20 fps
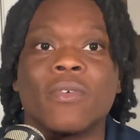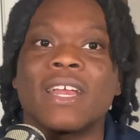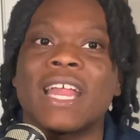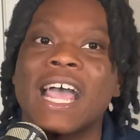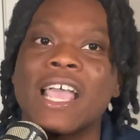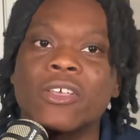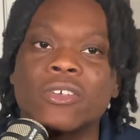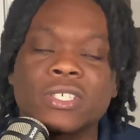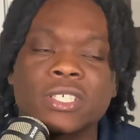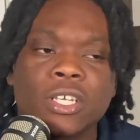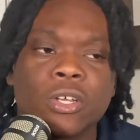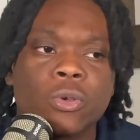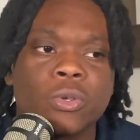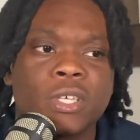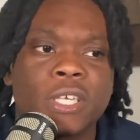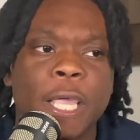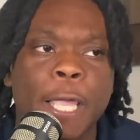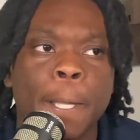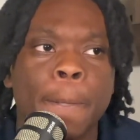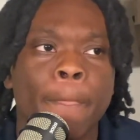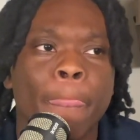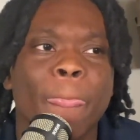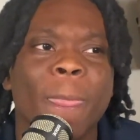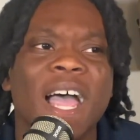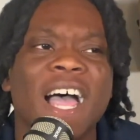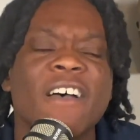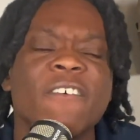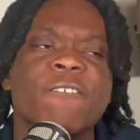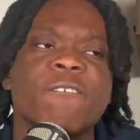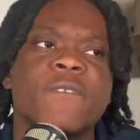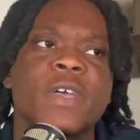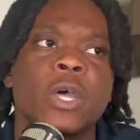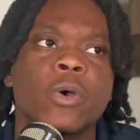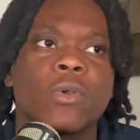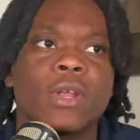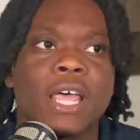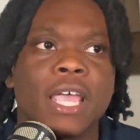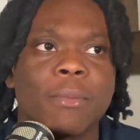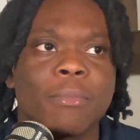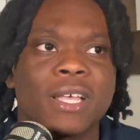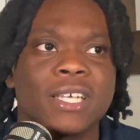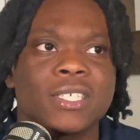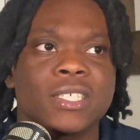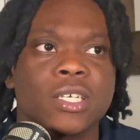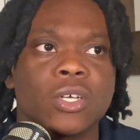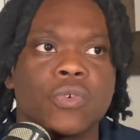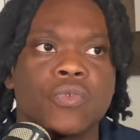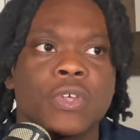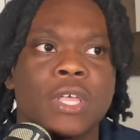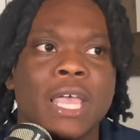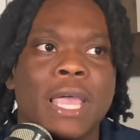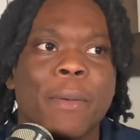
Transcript: Now you say, okay, I felt like myself,